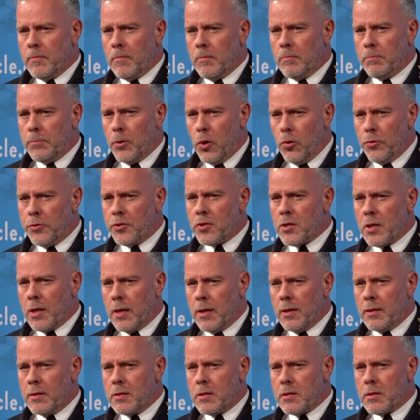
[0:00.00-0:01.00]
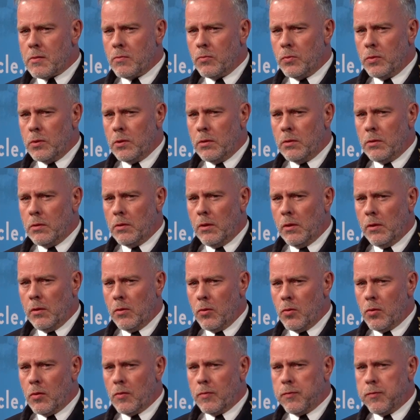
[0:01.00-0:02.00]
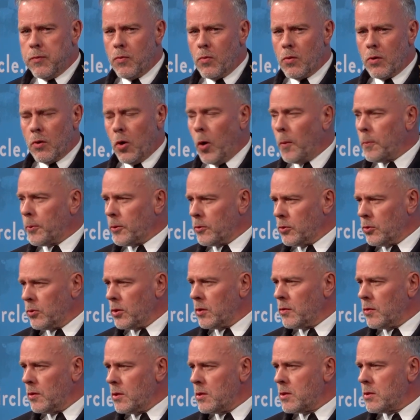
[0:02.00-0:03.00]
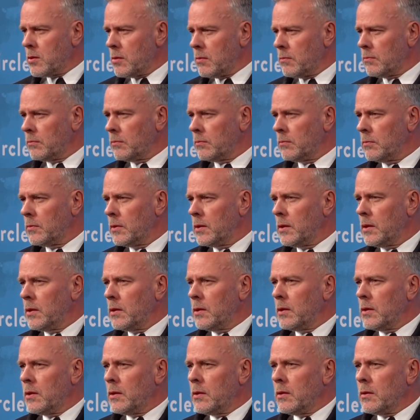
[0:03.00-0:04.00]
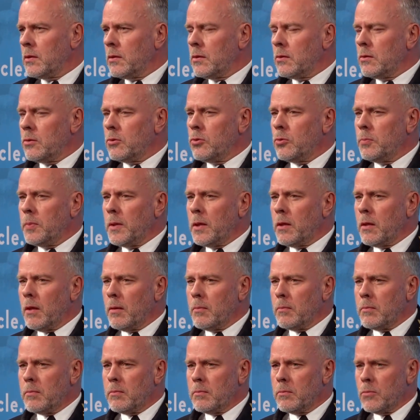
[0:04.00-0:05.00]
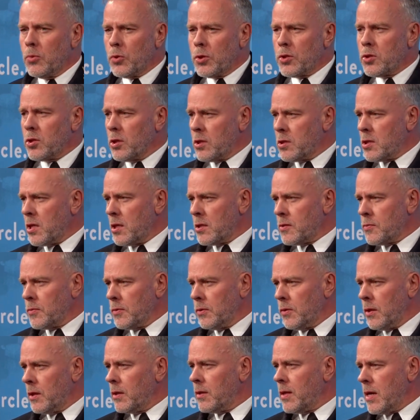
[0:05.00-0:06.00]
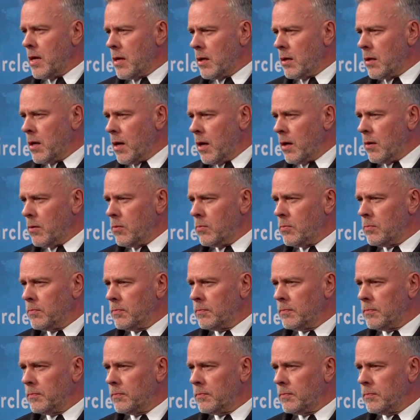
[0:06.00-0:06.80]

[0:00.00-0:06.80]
both sides will look for opportunities to become more successful than they are now.